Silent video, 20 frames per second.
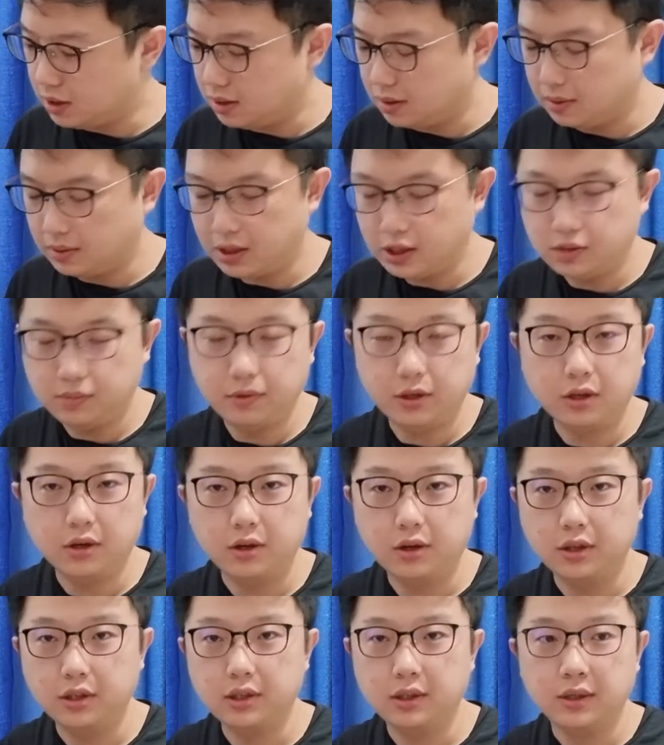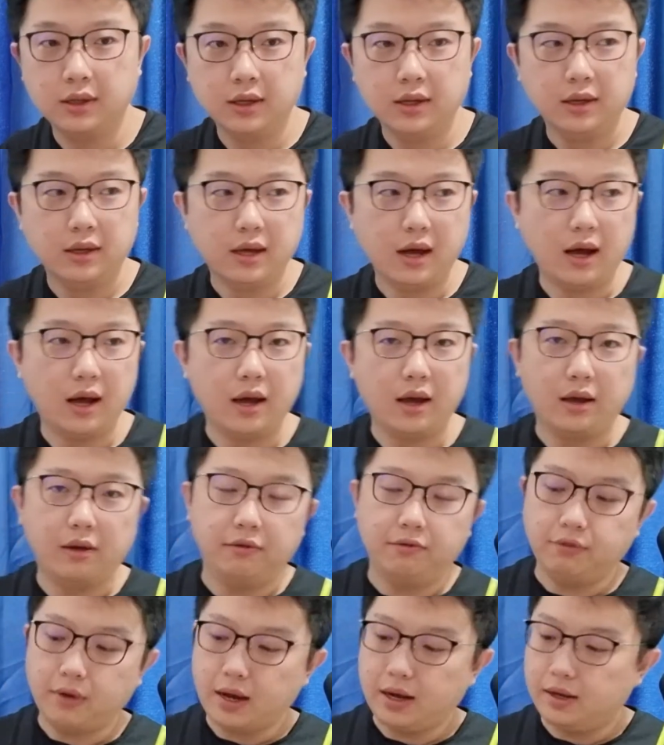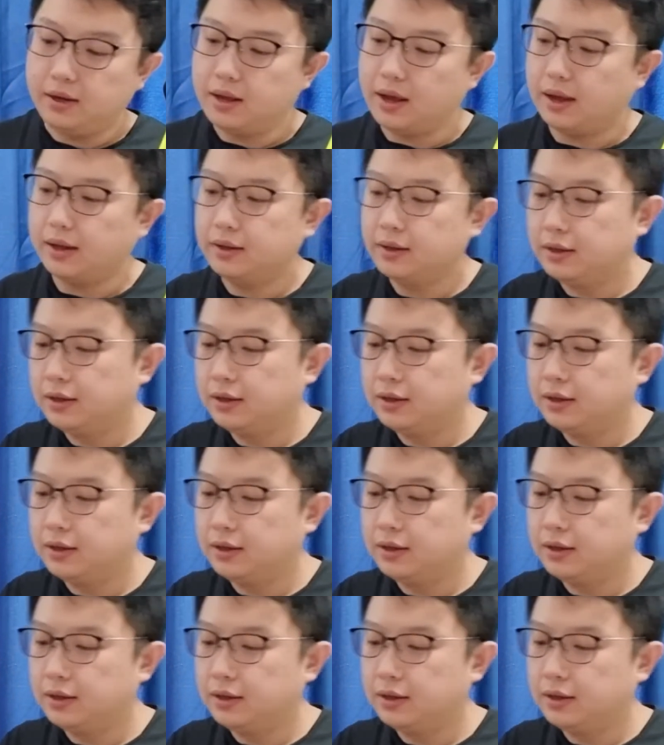That's because I find that